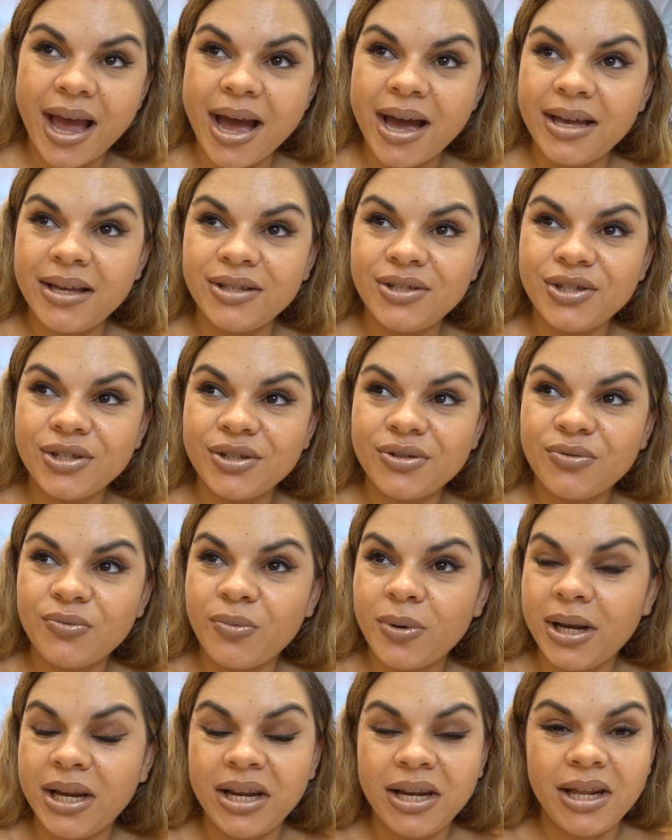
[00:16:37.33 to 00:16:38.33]
I just
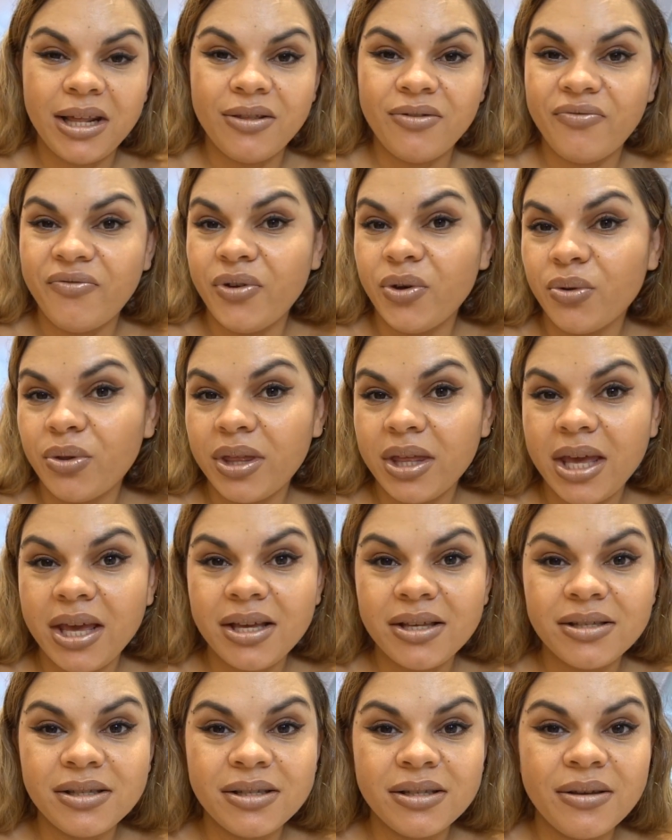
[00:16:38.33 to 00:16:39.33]
really need few
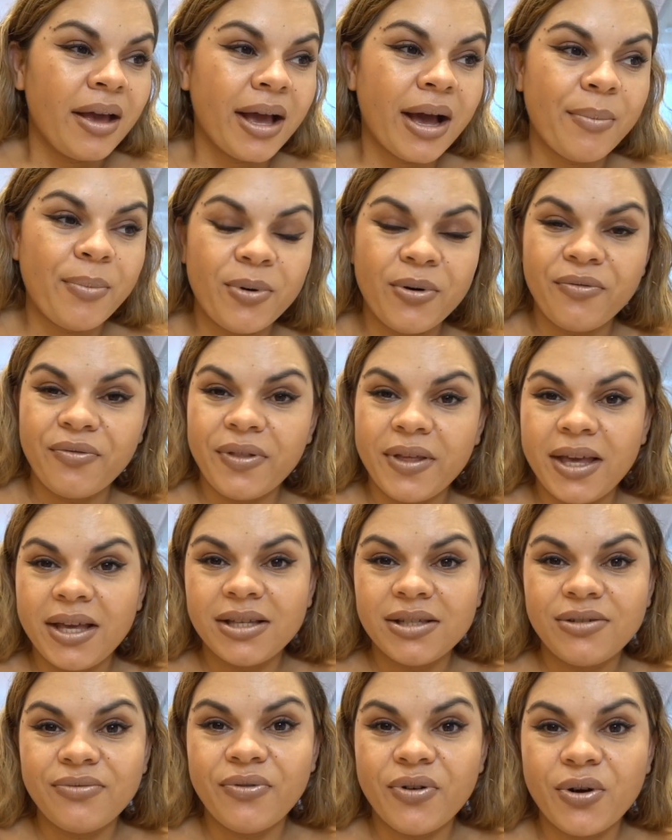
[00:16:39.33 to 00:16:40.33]
things, couple of
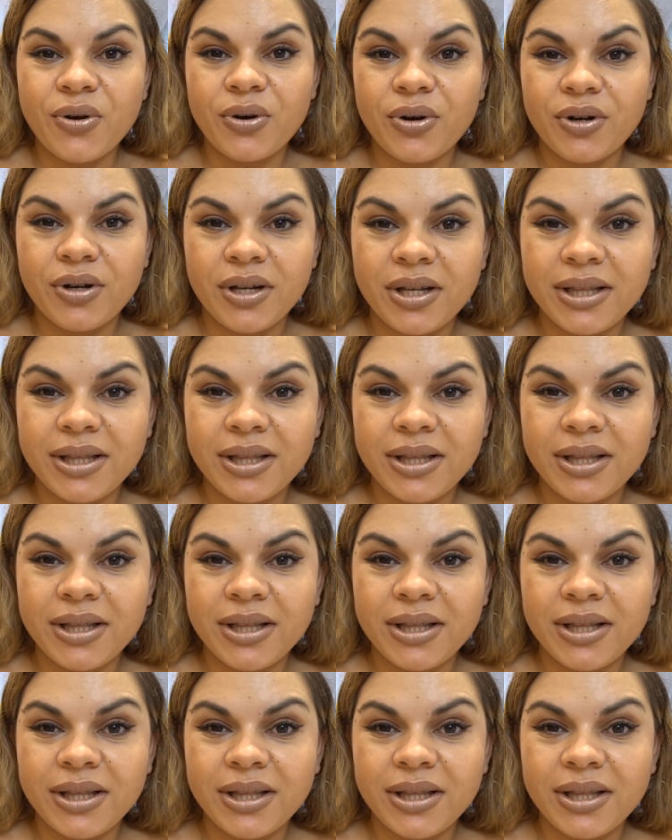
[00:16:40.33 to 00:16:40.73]
things for